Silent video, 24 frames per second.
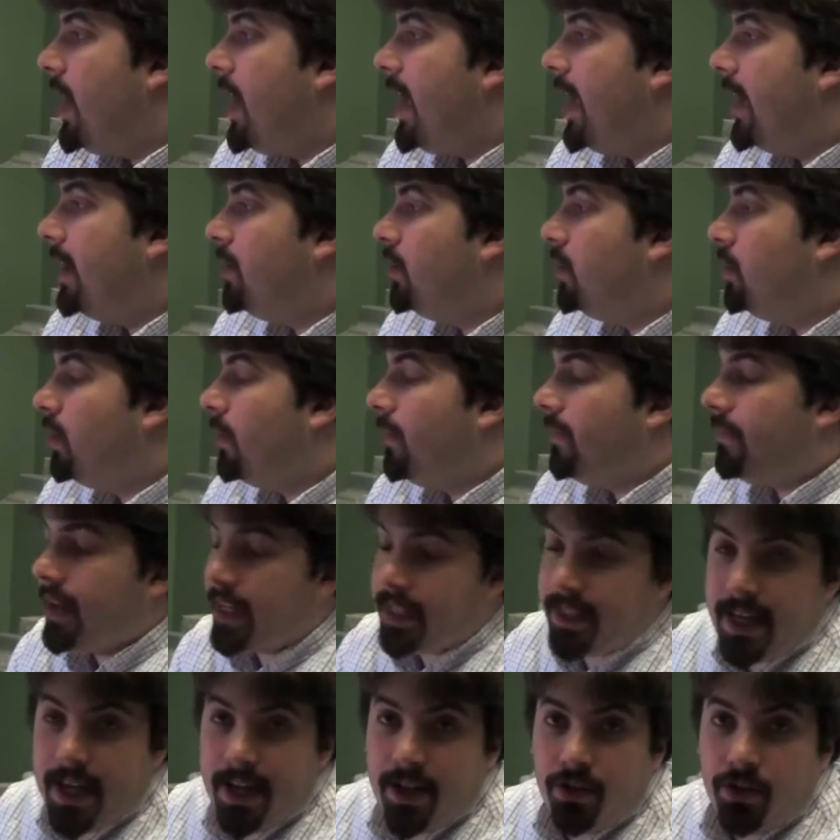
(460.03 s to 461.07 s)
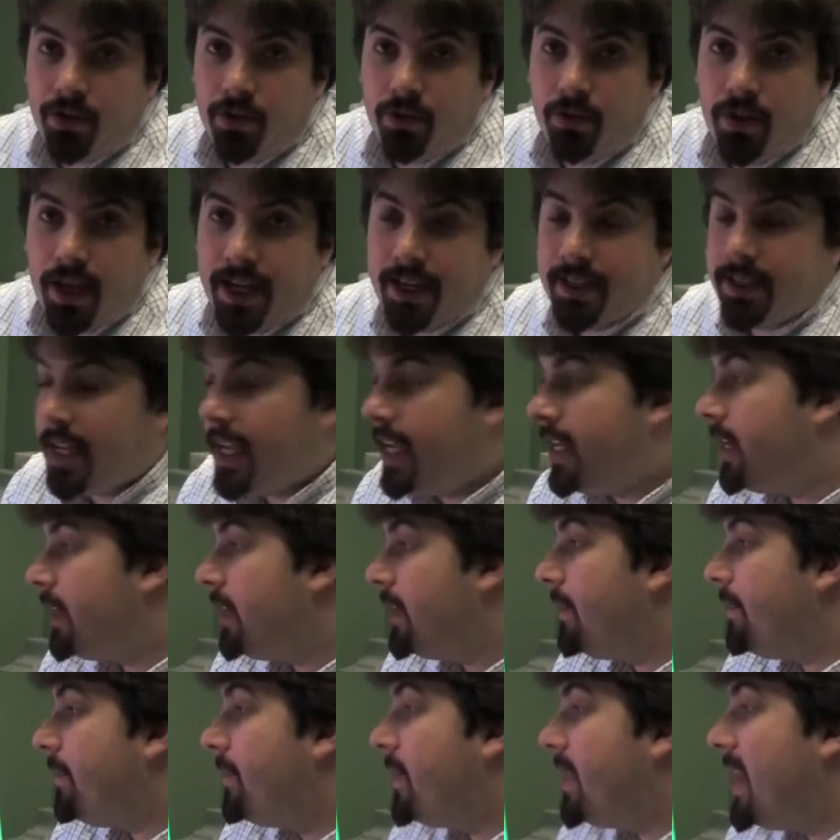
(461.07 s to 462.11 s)
And Google fixed that issue days
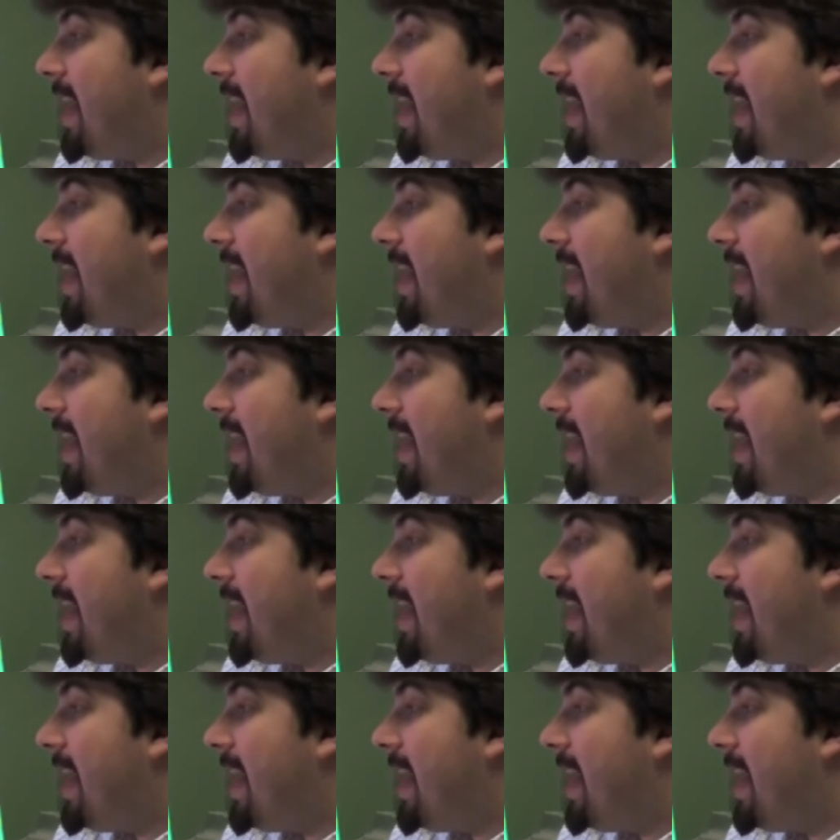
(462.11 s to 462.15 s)
later.